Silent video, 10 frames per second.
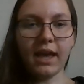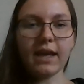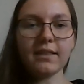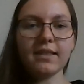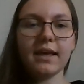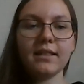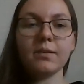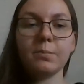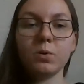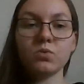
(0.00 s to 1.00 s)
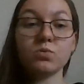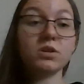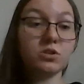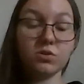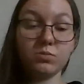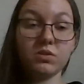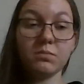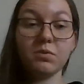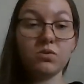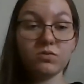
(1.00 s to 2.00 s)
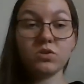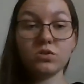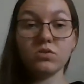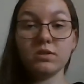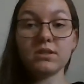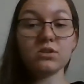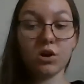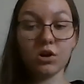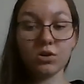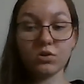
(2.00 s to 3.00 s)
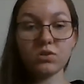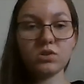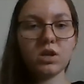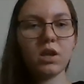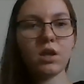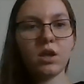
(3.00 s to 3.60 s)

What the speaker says: and then the bones were exhumed and moved to these coroners,